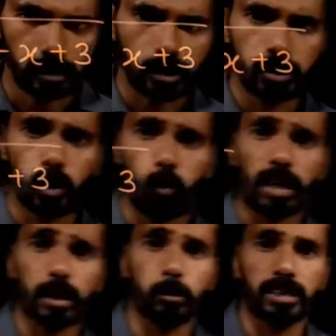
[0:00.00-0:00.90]
So
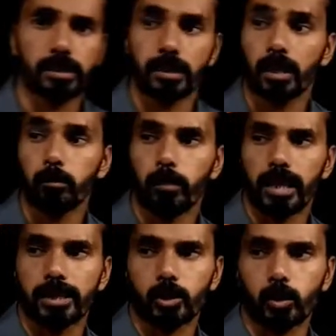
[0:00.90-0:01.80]
what remains there?
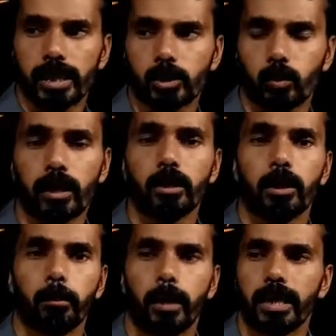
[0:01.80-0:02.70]
Minus 2x
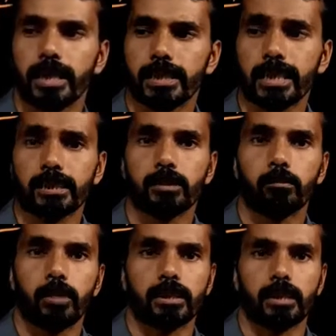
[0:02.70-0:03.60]
square minus x
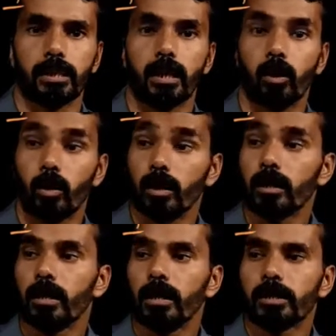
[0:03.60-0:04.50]
plus 3,
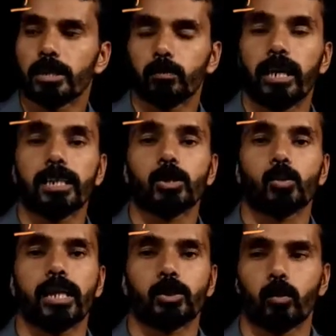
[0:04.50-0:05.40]
or this minus
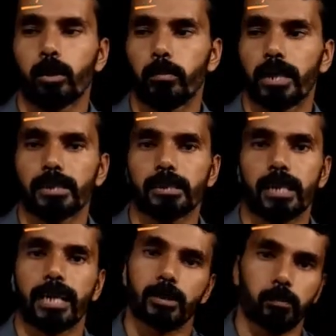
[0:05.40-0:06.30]
2x square minus
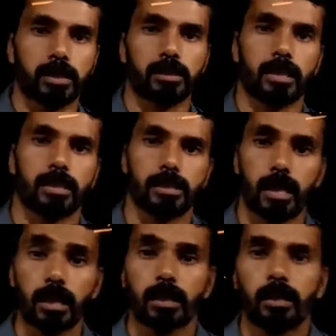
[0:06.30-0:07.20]
x plus 3 is
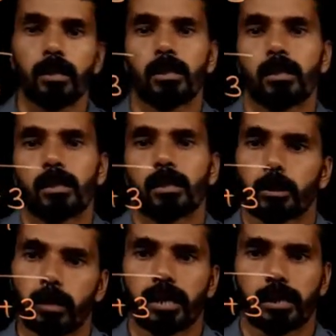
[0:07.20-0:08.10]
the
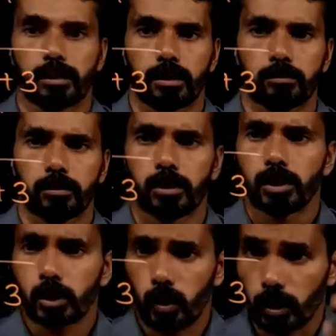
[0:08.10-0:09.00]
remainder there.
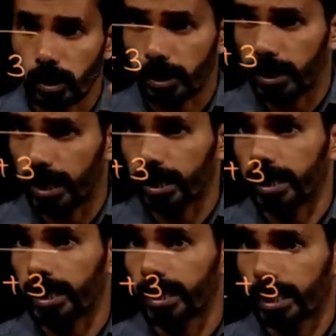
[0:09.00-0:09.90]
So
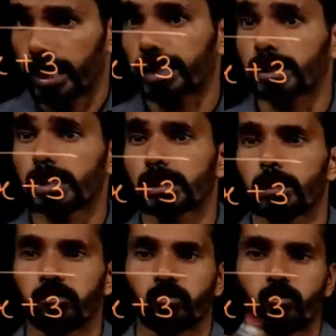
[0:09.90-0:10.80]
then in the next
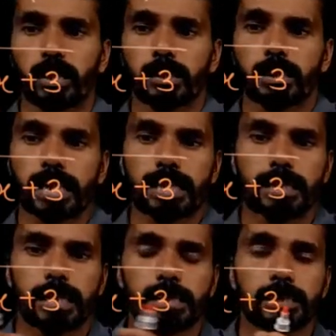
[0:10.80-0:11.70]
step we treat
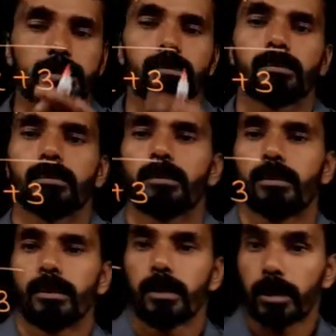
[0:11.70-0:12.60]
this
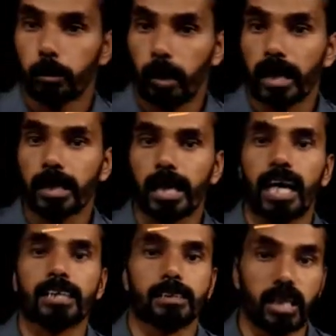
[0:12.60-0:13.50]
remainder
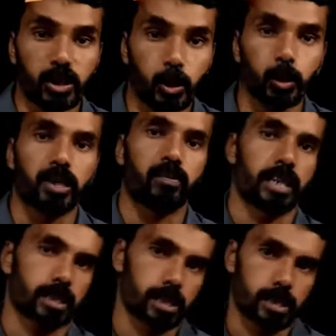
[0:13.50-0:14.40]
as the new
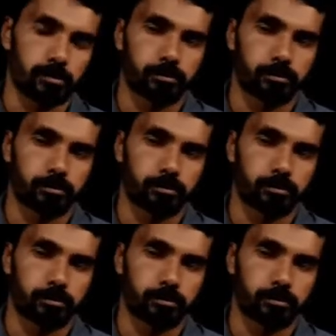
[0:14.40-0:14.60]
dividend.